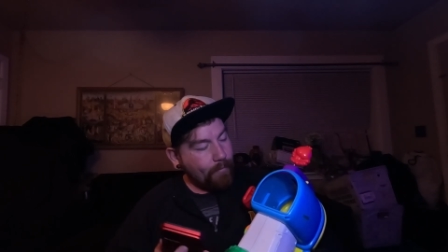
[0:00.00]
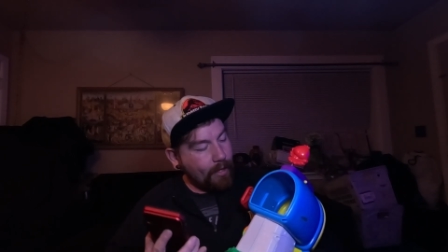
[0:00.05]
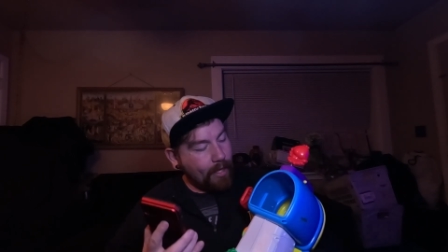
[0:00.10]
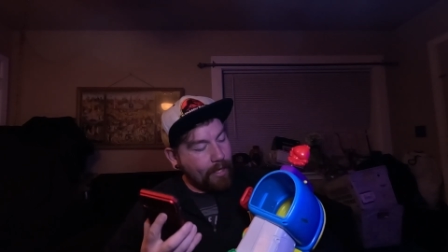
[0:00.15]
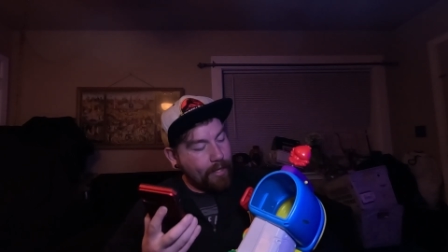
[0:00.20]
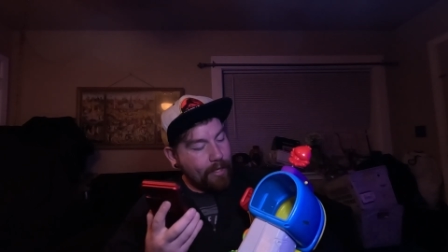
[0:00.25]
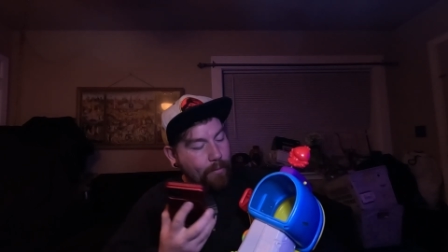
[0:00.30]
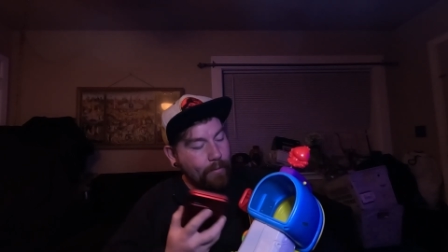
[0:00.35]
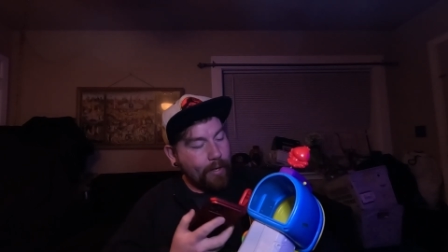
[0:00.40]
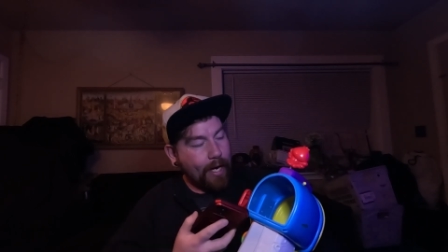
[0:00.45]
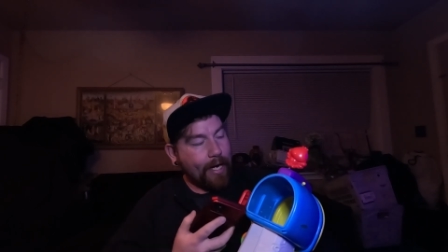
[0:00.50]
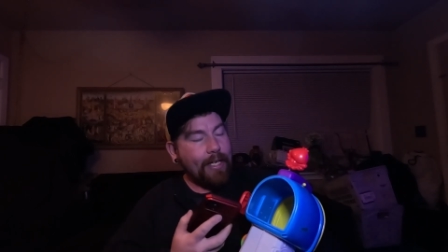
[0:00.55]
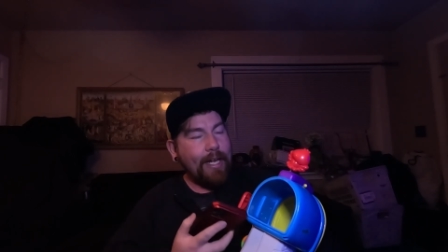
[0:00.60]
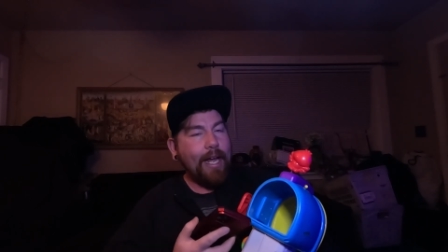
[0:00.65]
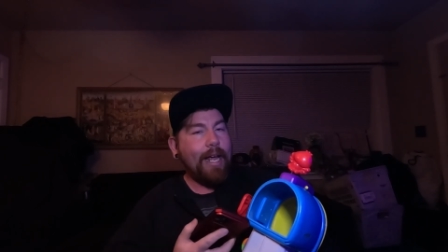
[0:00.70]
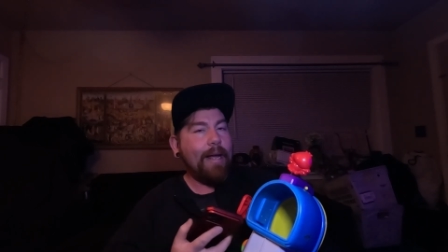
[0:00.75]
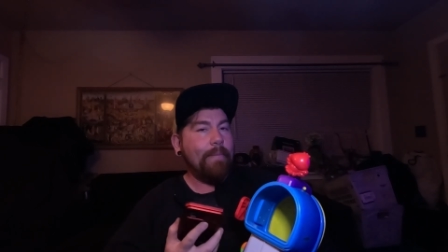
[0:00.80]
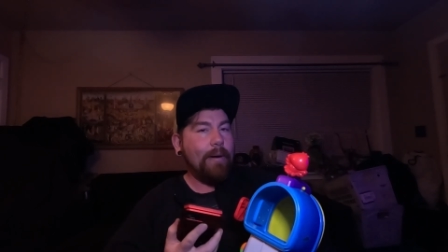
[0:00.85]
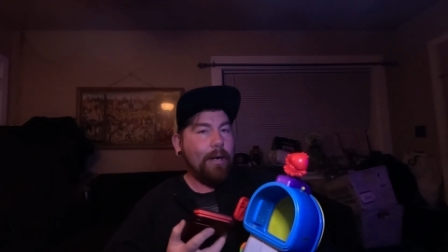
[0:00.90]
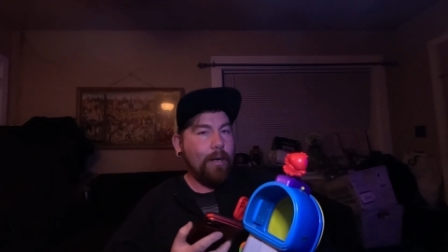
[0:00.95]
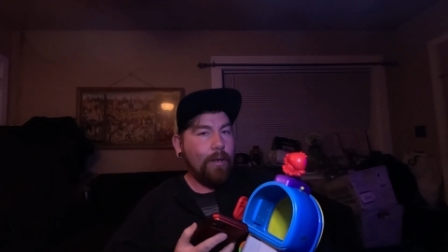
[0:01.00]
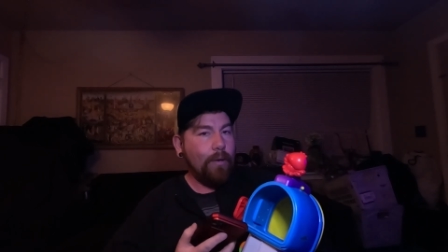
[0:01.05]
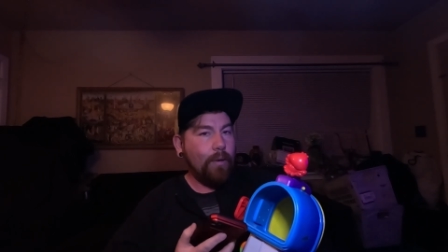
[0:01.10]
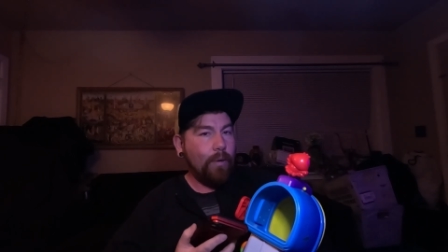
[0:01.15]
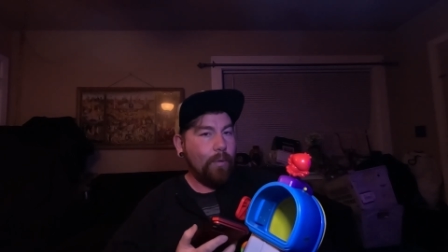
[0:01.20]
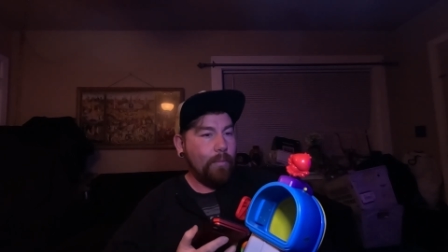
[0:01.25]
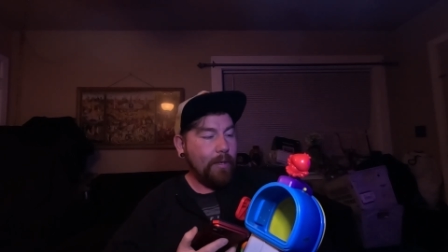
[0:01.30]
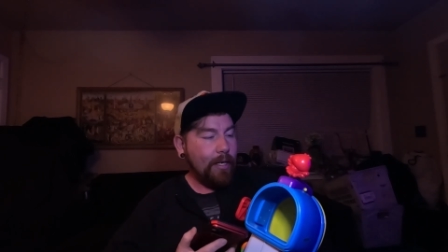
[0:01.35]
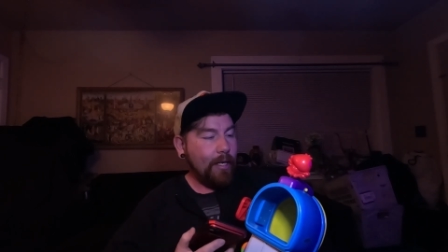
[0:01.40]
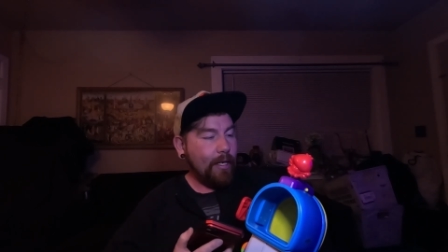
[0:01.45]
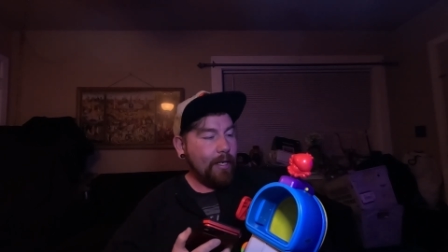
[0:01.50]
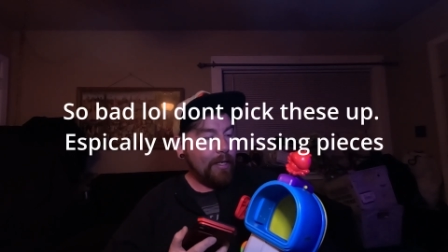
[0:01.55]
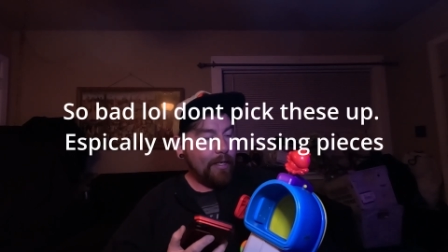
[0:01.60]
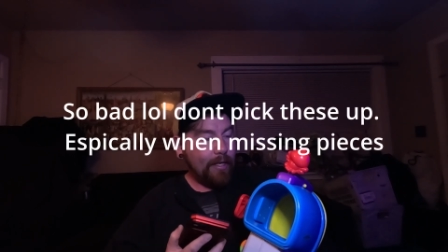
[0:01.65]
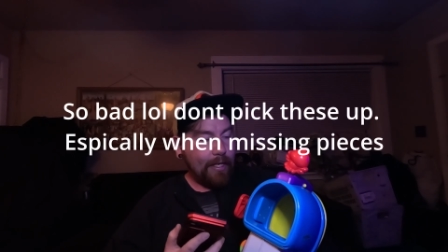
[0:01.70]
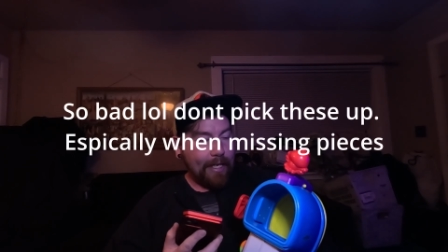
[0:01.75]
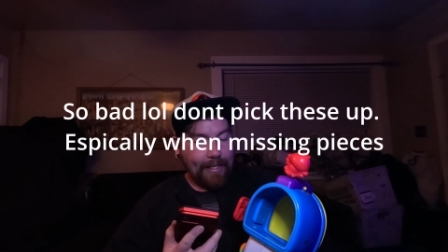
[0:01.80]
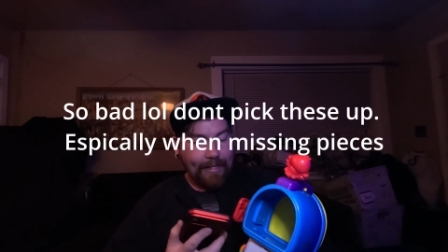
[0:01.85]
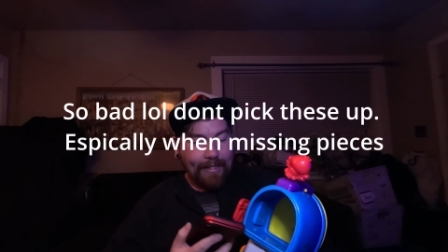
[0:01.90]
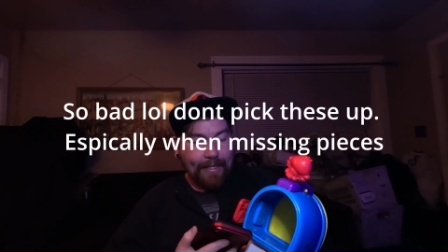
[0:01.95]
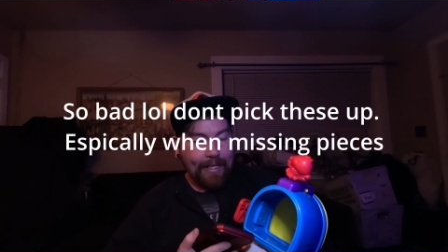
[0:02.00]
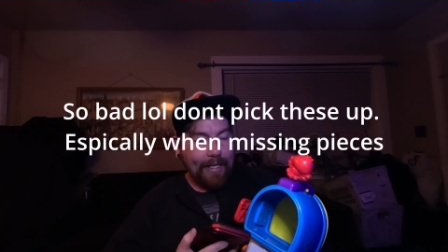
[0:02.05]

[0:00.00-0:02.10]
And then when I came home, it